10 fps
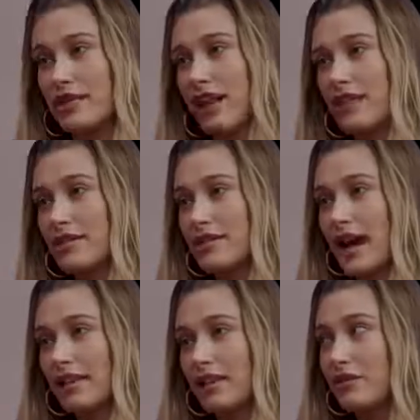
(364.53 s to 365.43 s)
dance.
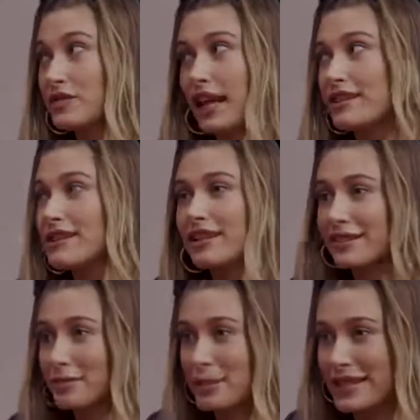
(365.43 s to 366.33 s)
I love
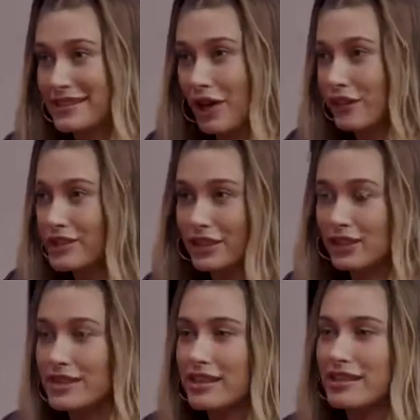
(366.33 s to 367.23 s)
dancing myself
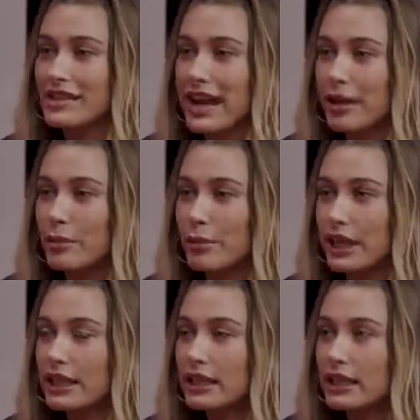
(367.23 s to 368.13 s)
still to this day,
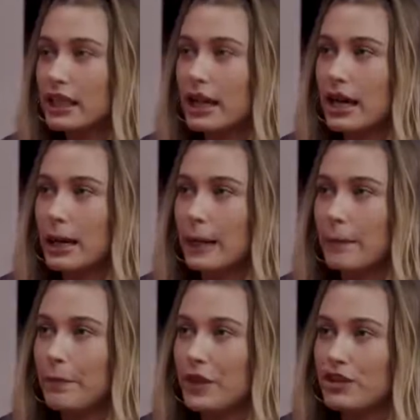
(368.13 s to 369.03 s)
but
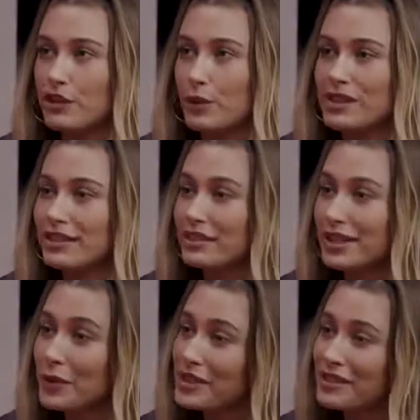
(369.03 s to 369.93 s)
it
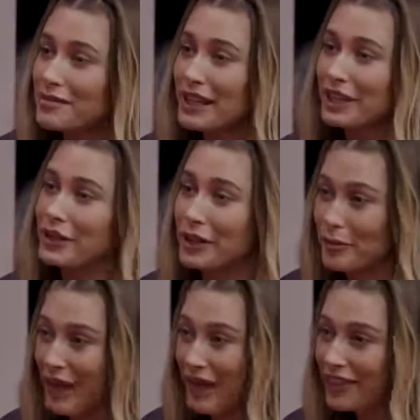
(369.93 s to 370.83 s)
wasn't my career
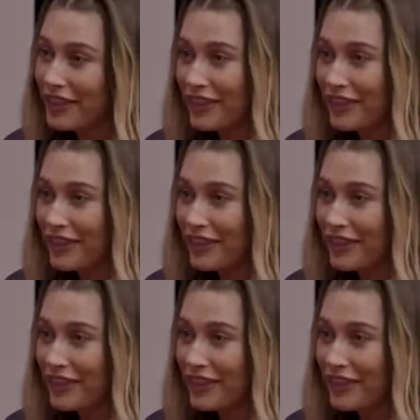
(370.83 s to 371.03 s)
path.